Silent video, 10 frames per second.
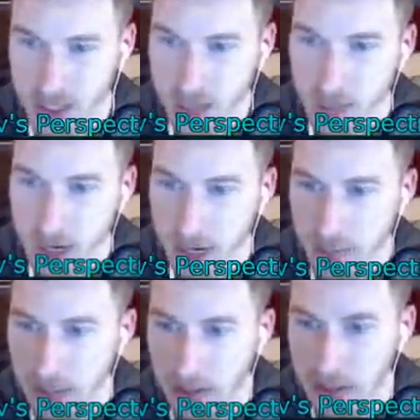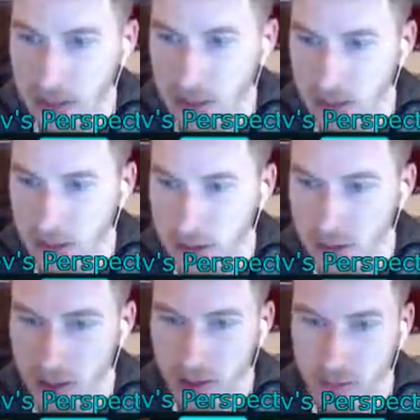there's a guy behind me. I think I just saw
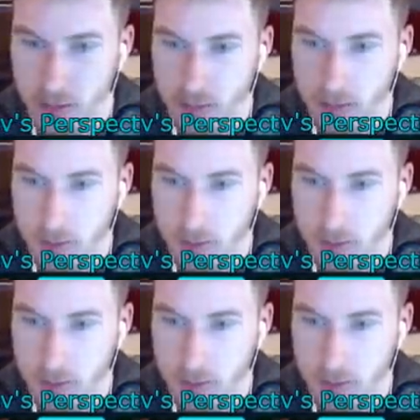the end of him.